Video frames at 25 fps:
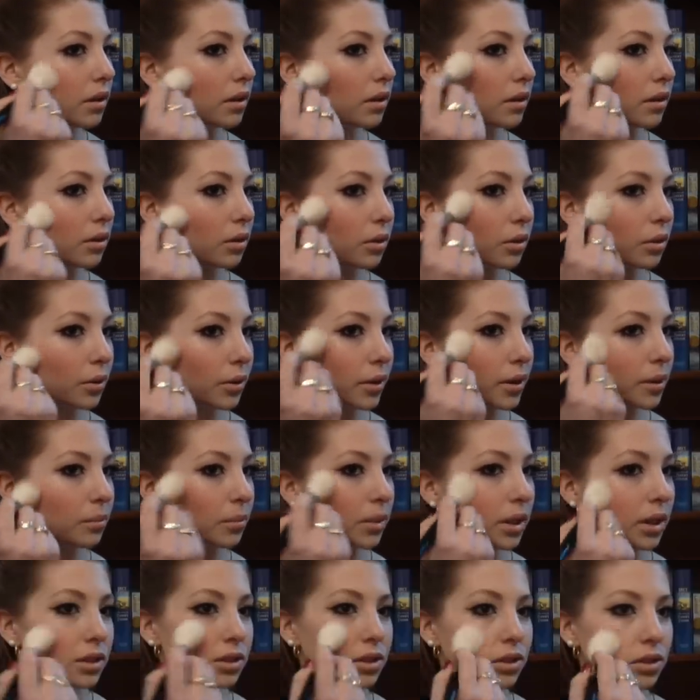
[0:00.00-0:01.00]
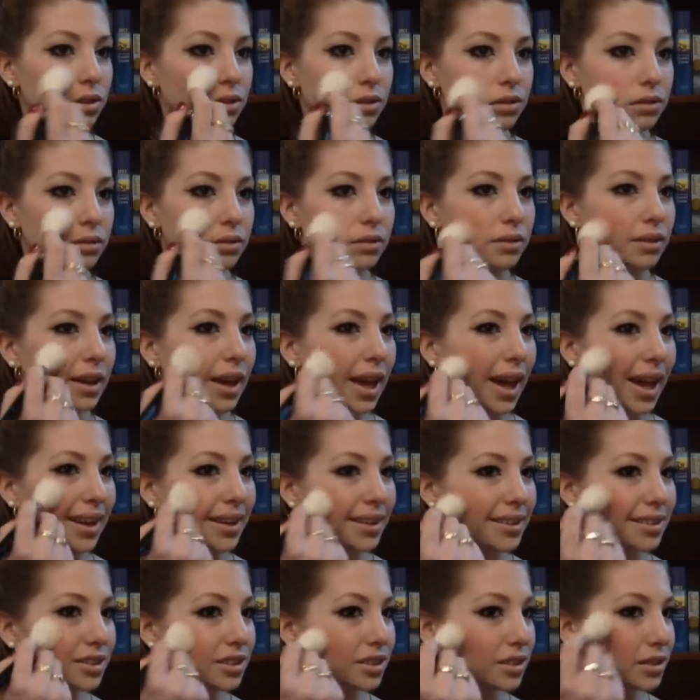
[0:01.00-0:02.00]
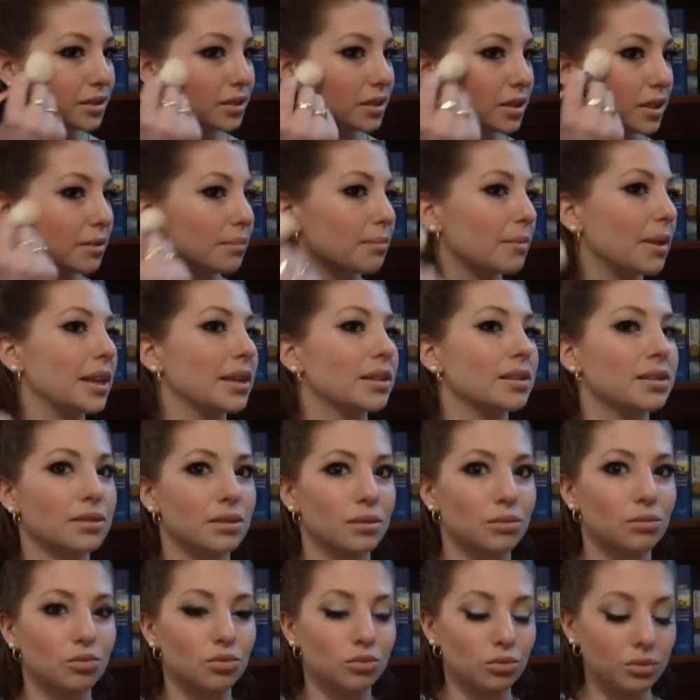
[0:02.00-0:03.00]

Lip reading: your cream blush, and it just makes the